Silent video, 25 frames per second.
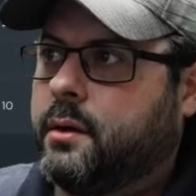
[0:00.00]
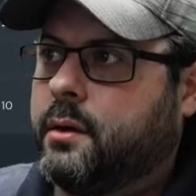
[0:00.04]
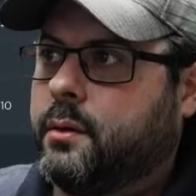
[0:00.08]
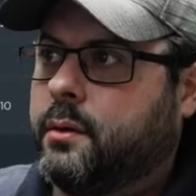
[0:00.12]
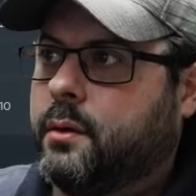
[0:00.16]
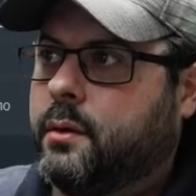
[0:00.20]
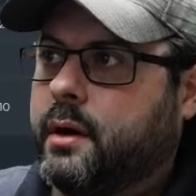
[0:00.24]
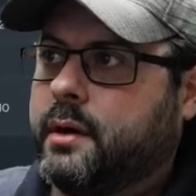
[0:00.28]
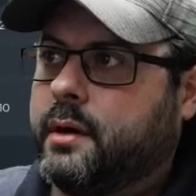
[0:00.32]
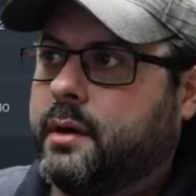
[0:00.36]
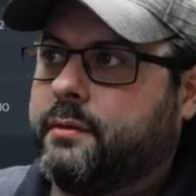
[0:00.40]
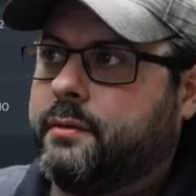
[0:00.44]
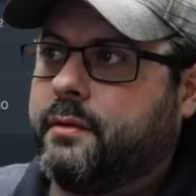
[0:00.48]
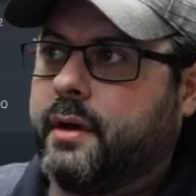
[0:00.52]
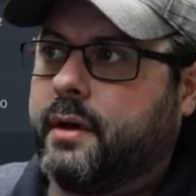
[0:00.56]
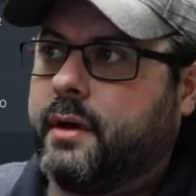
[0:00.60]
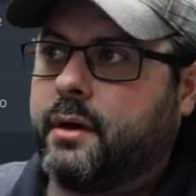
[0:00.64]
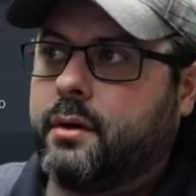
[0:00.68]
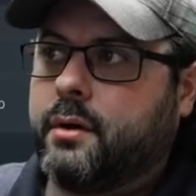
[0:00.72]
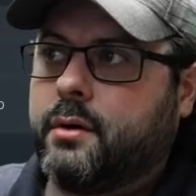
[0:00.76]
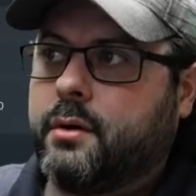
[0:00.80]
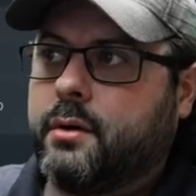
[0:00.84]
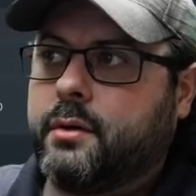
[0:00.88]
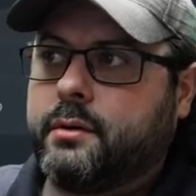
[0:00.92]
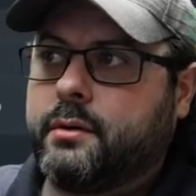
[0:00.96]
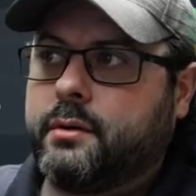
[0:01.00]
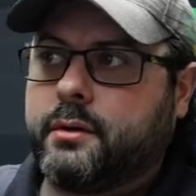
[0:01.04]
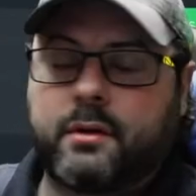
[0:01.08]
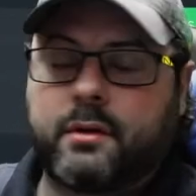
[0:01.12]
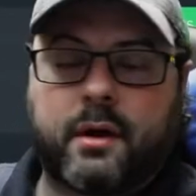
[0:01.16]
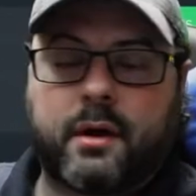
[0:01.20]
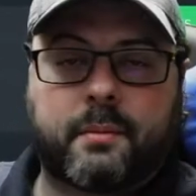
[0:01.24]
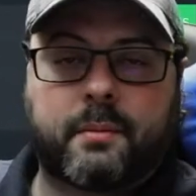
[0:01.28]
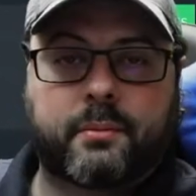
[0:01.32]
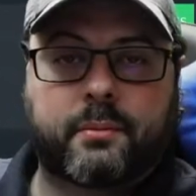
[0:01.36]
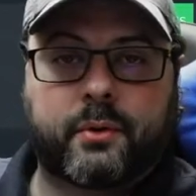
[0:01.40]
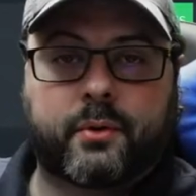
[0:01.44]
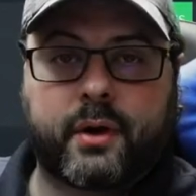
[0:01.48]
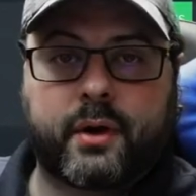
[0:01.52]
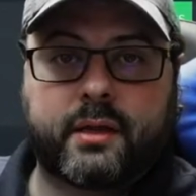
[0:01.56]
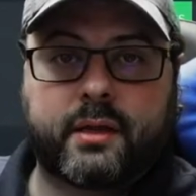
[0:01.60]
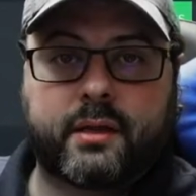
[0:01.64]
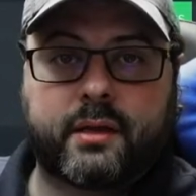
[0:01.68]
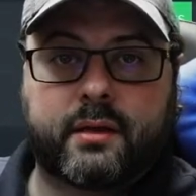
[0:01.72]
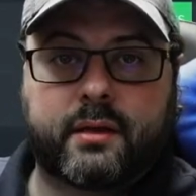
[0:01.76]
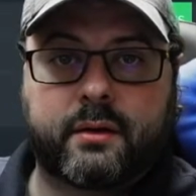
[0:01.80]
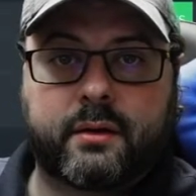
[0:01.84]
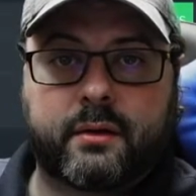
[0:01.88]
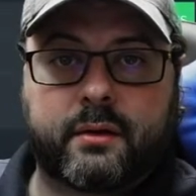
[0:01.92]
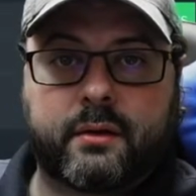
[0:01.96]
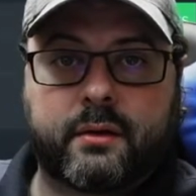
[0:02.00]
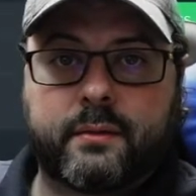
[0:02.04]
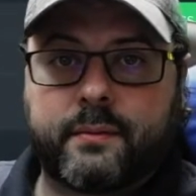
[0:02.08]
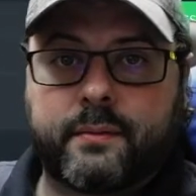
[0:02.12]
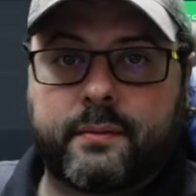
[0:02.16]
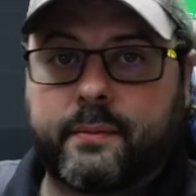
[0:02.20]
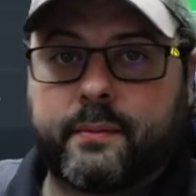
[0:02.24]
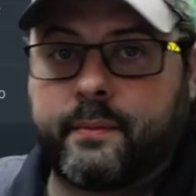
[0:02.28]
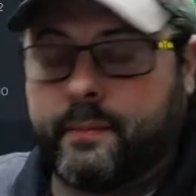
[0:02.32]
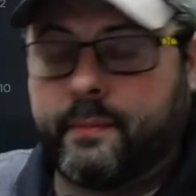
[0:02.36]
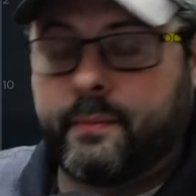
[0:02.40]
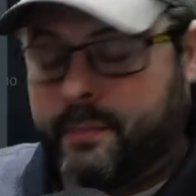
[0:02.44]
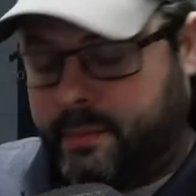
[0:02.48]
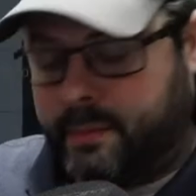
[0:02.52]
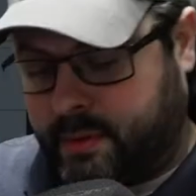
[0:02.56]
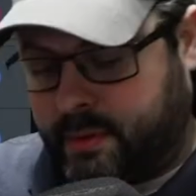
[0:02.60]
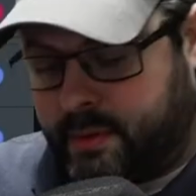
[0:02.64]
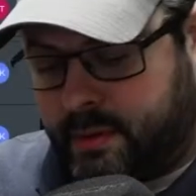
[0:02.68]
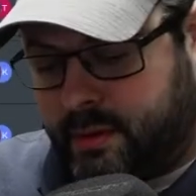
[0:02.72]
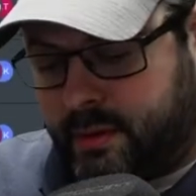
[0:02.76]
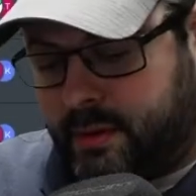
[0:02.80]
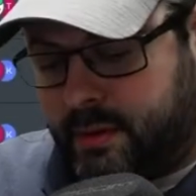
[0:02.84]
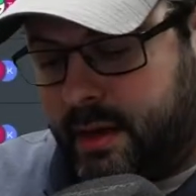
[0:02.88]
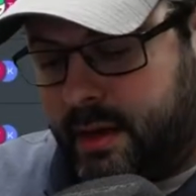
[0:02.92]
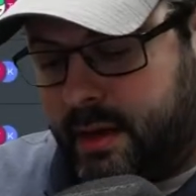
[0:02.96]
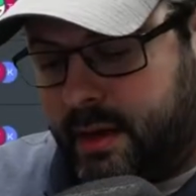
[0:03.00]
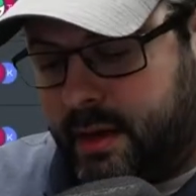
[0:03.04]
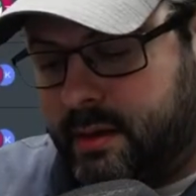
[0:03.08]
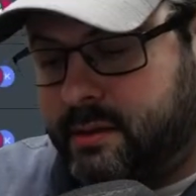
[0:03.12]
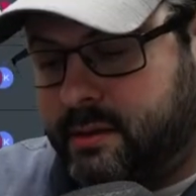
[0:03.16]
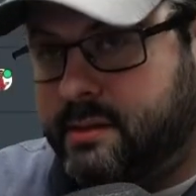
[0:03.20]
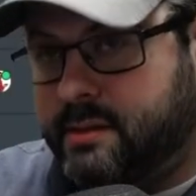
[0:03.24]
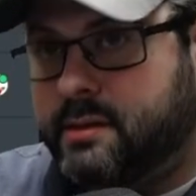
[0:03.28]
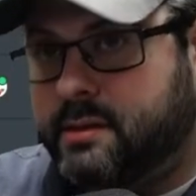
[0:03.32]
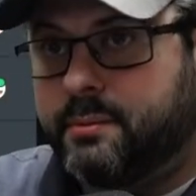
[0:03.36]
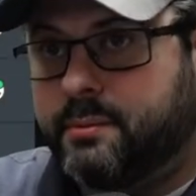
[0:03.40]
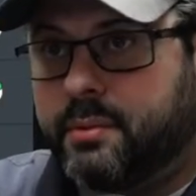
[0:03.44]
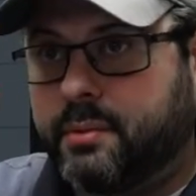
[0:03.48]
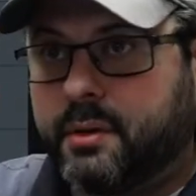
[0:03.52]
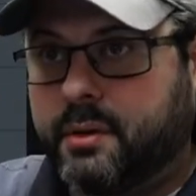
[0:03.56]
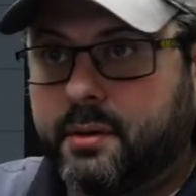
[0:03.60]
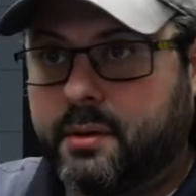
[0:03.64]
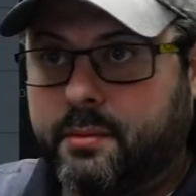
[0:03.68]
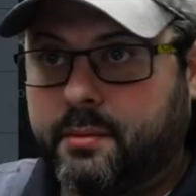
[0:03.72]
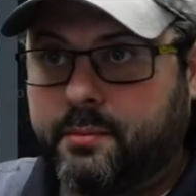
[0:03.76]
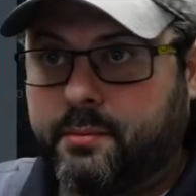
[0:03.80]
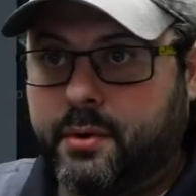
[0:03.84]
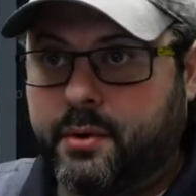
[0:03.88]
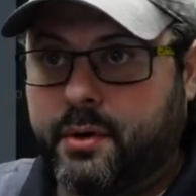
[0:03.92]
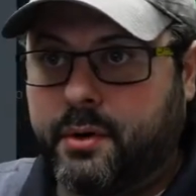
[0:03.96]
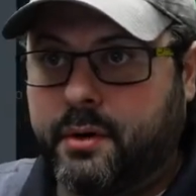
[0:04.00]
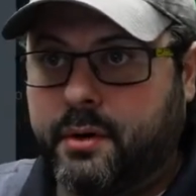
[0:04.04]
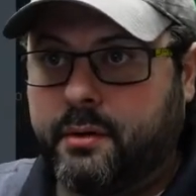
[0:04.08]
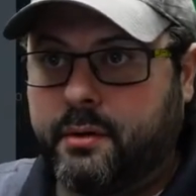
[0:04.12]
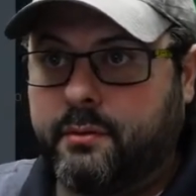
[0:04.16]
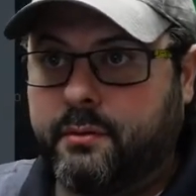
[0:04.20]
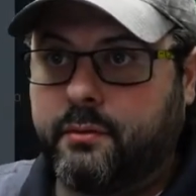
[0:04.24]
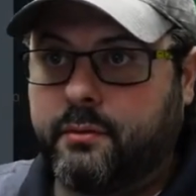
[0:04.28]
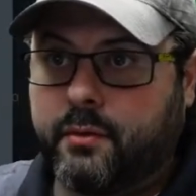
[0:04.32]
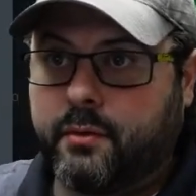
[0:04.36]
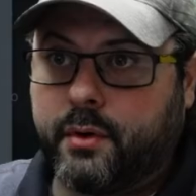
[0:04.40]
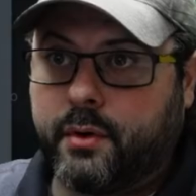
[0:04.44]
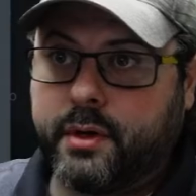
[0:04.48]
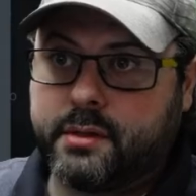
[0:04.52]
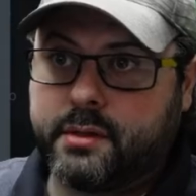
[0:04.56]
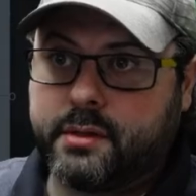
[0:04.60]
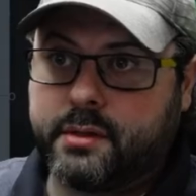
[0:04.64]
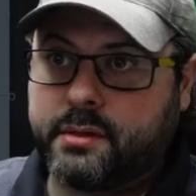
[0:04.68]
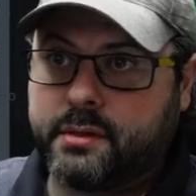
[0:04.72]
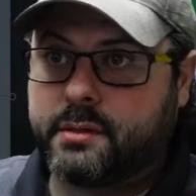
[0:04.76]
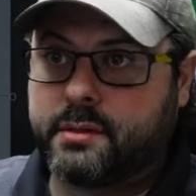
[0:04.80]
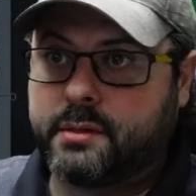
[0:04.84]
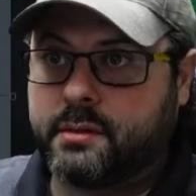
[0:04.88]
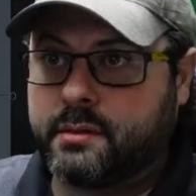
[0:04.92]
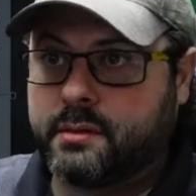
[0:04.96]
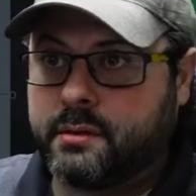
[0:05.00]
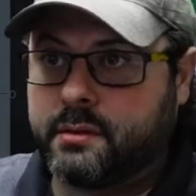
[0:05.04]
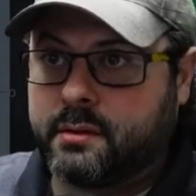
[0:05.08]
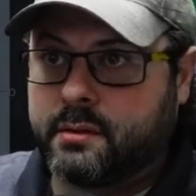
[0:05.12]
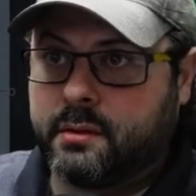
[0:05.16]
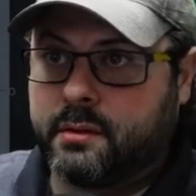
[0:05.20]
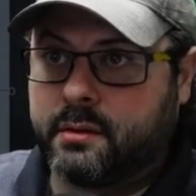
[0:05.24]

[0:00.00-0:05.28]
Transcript: Well, if I go on the top right here, I can simply put voice.